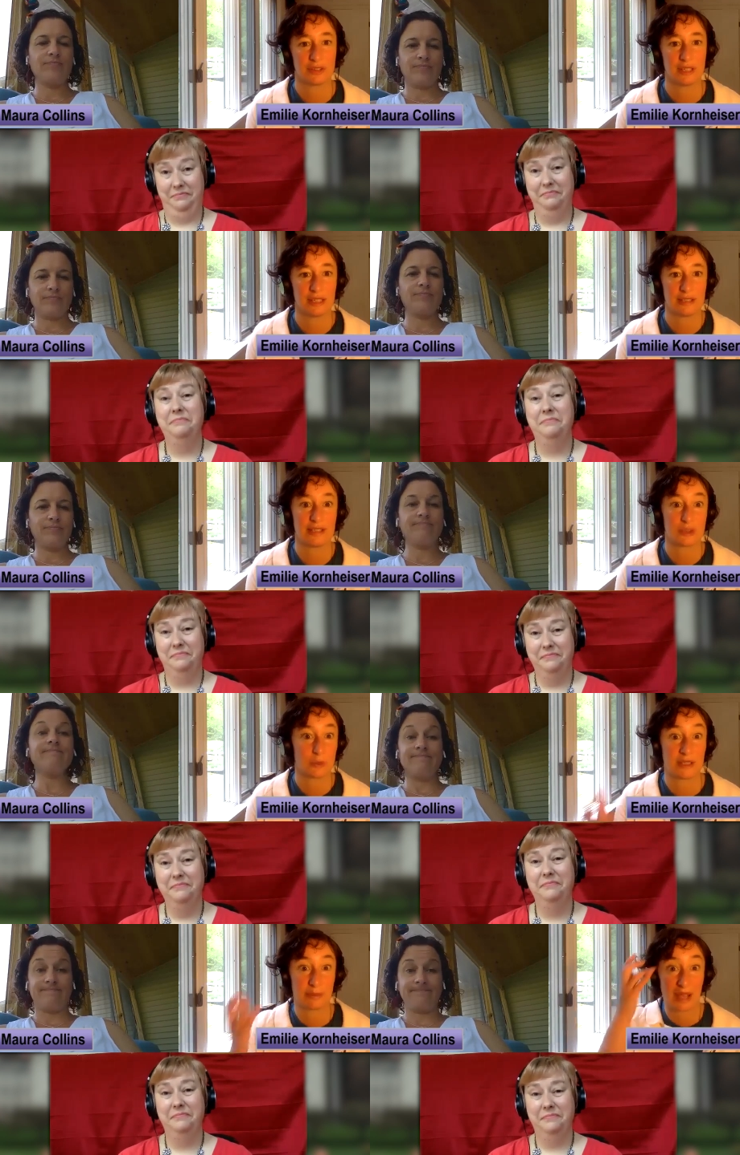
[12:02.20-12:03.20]
Speaker 1: in at least
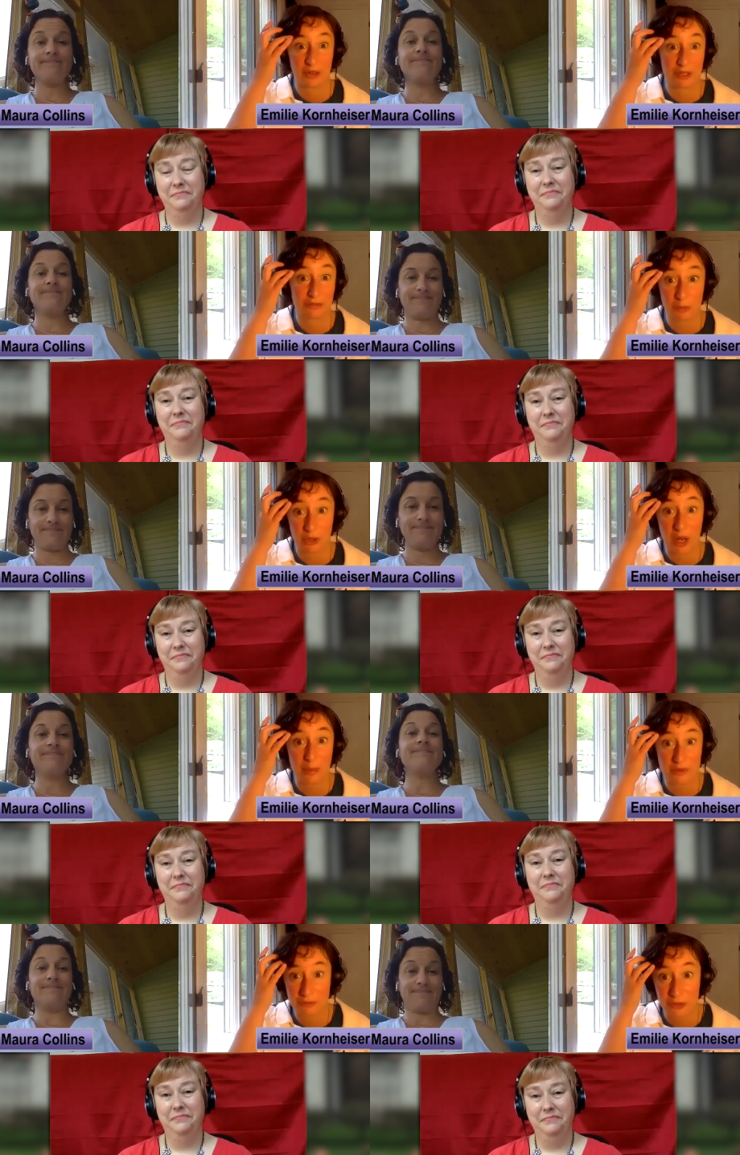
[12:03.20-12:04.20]
Windham County for
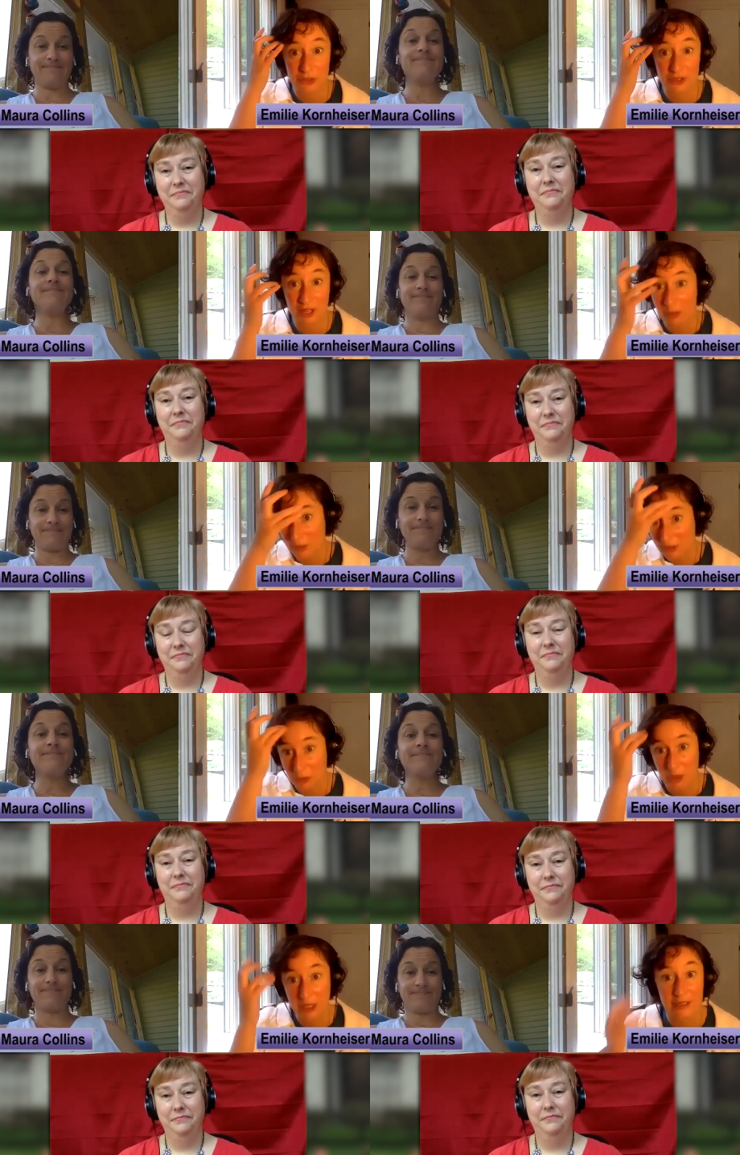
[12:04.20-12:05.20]
perhaps the first time in
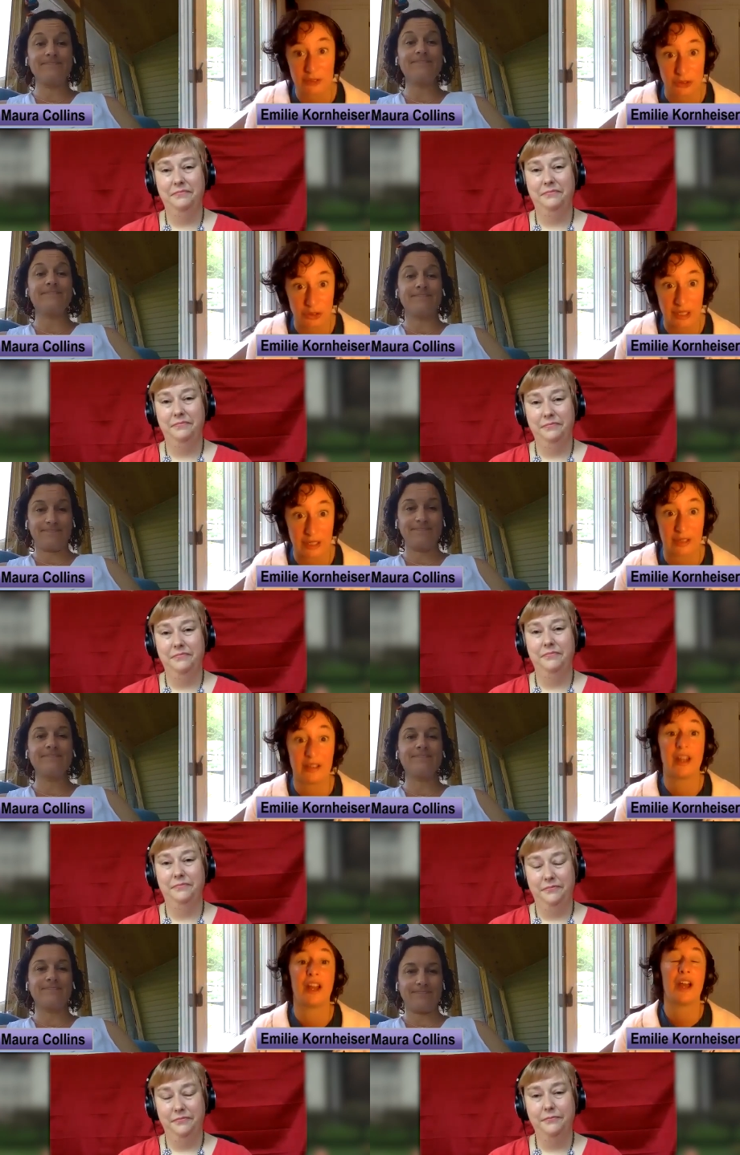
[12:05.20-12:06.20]
Vermont history.
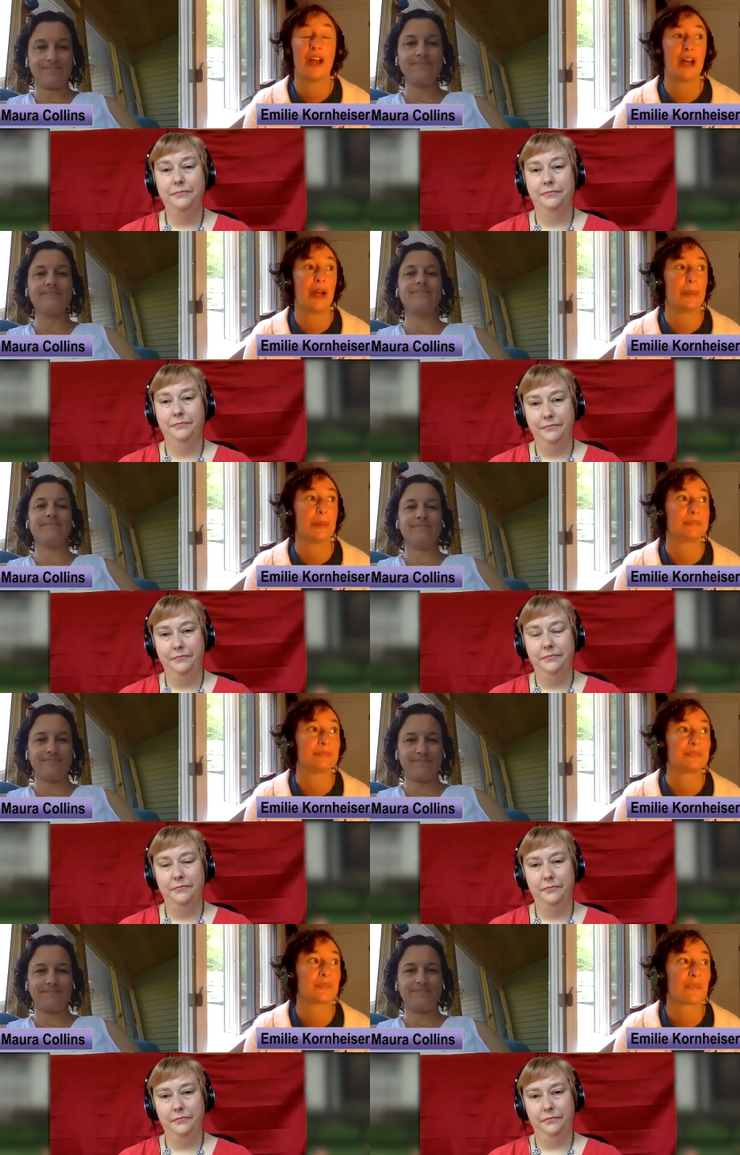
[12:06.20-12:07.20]
Um,
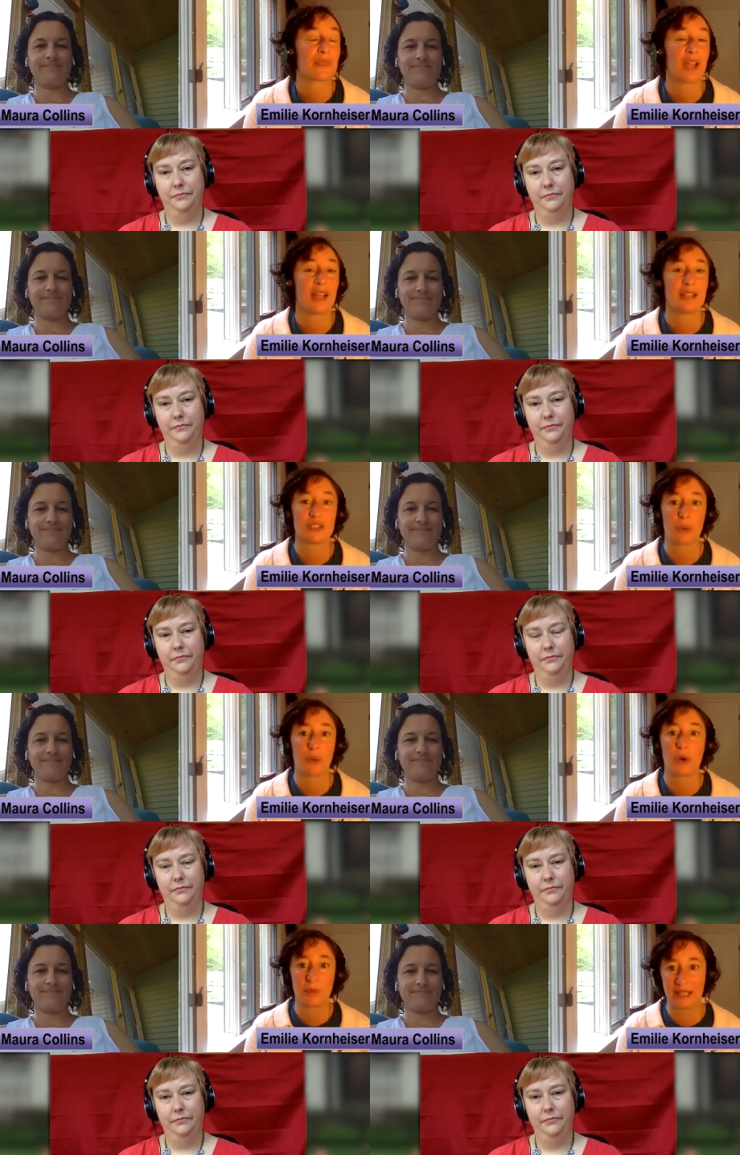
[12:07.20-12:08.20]
and so
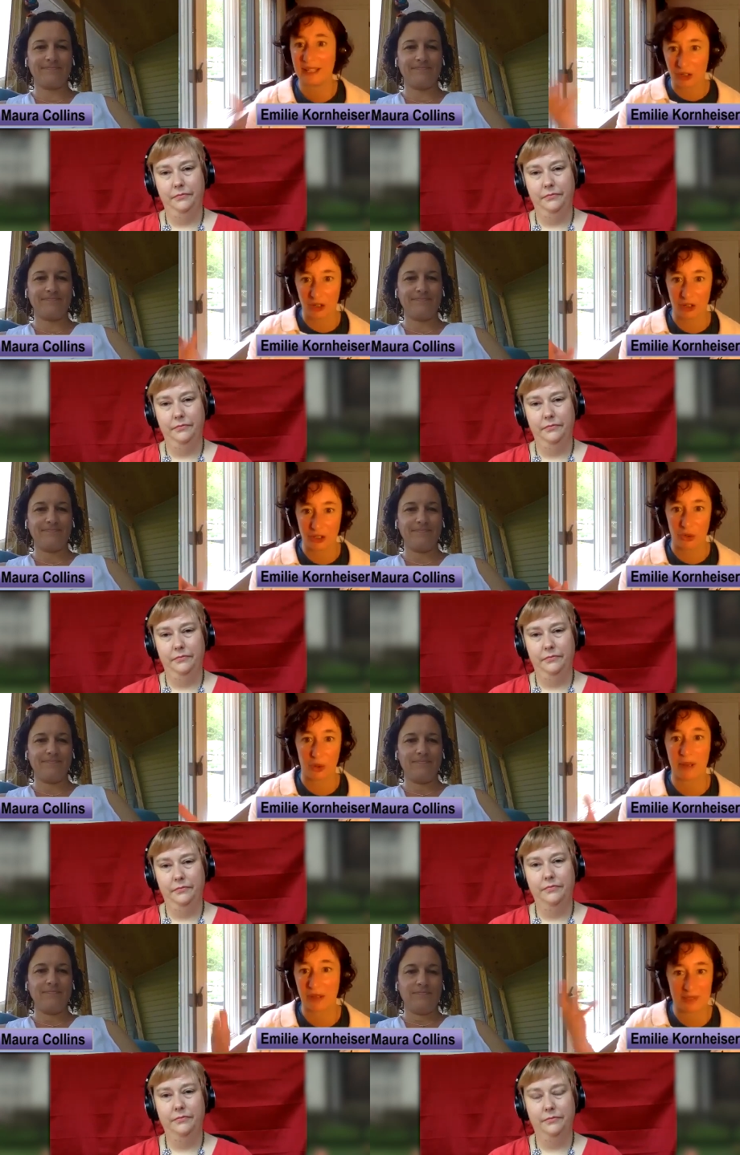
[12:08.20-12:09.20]
or we hear you know
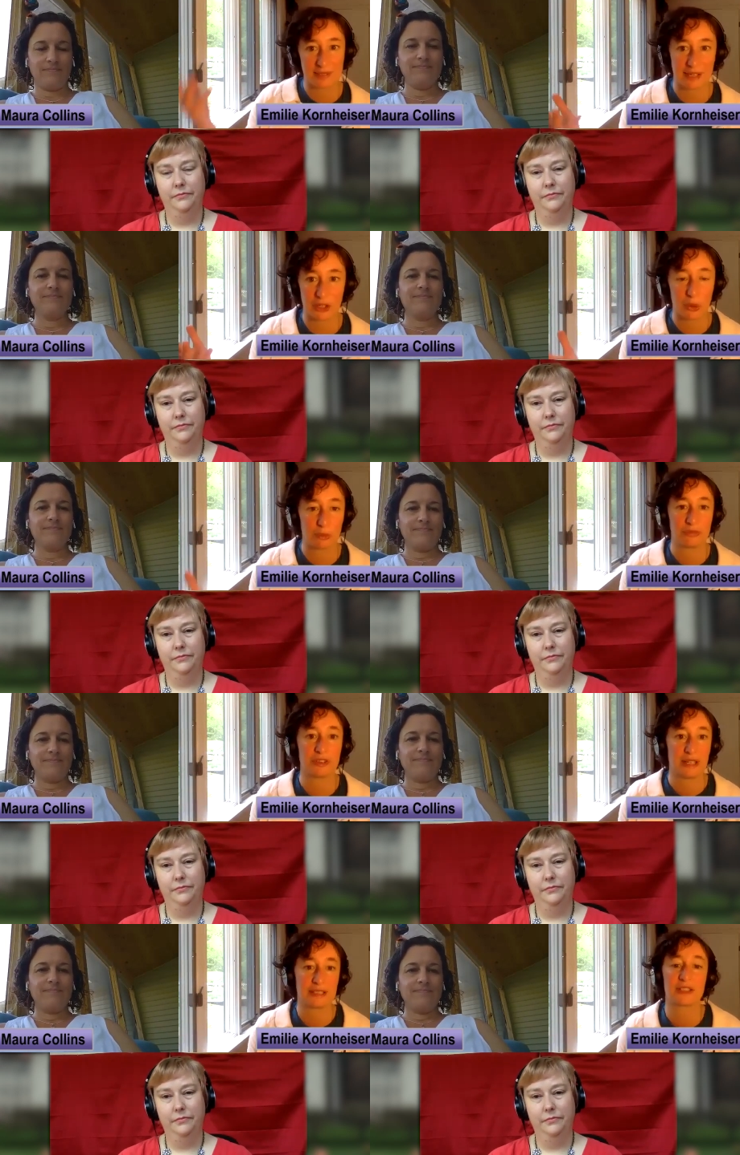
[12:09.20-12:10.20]
about the second home
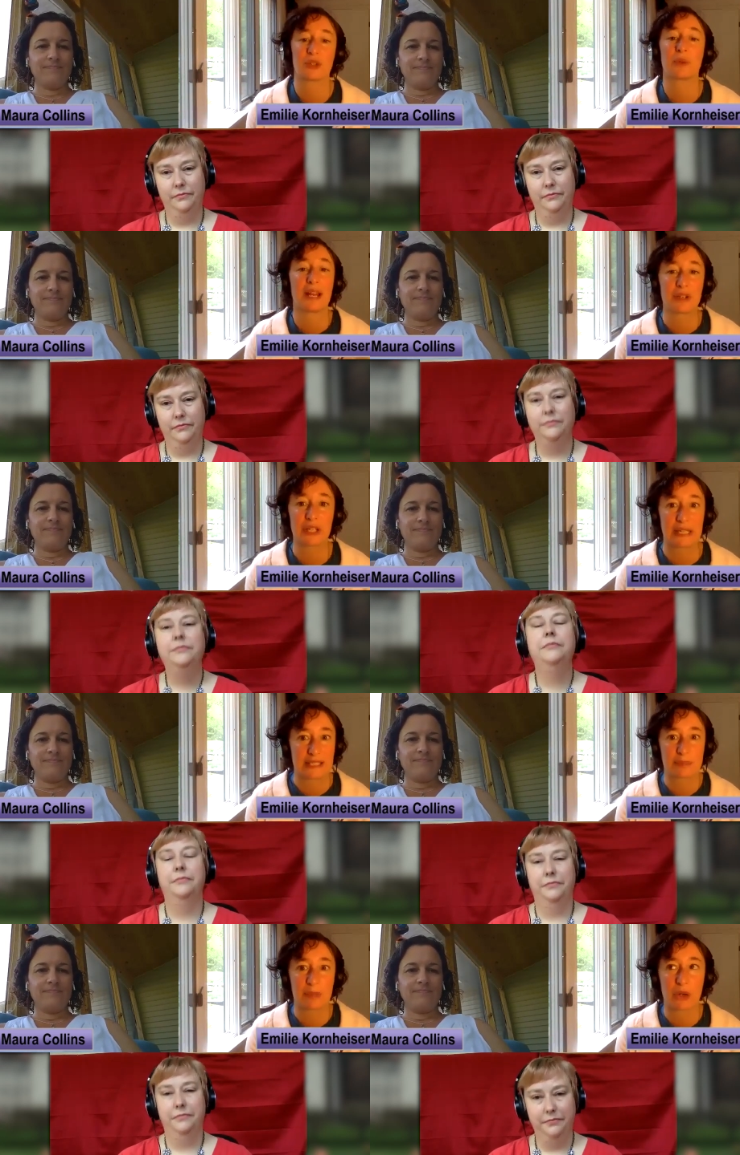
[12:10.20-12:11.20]
floods or whatever it
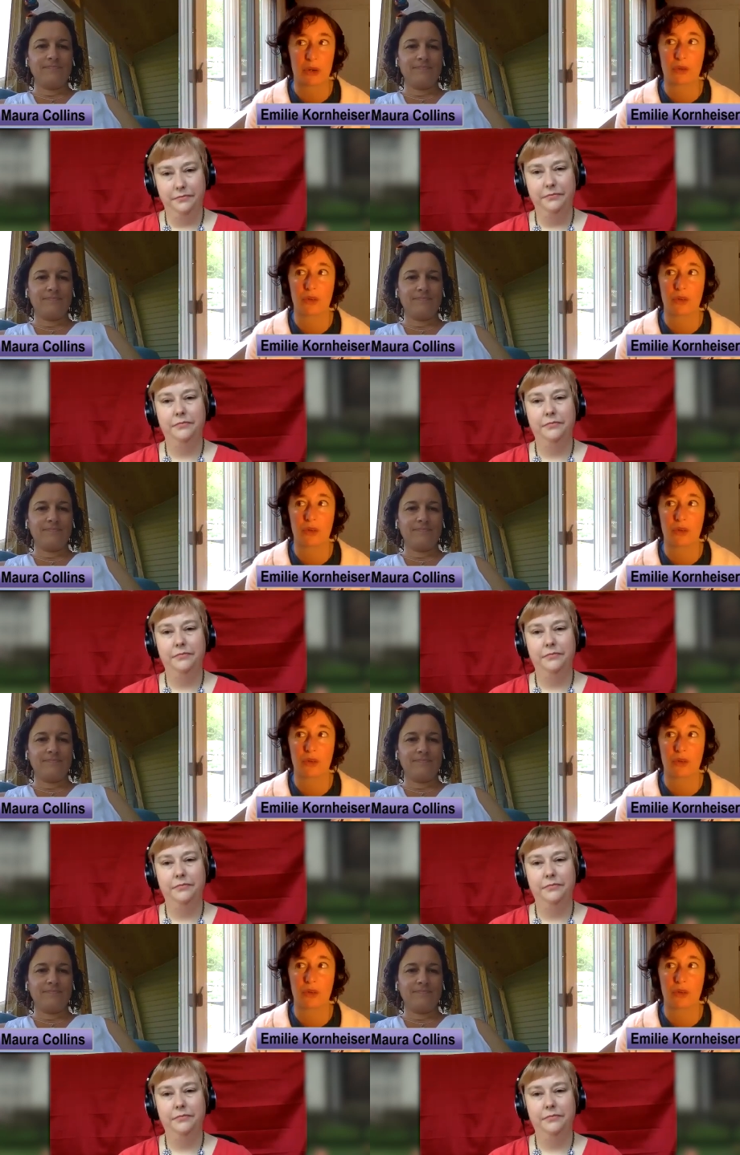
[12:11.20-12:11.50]
is but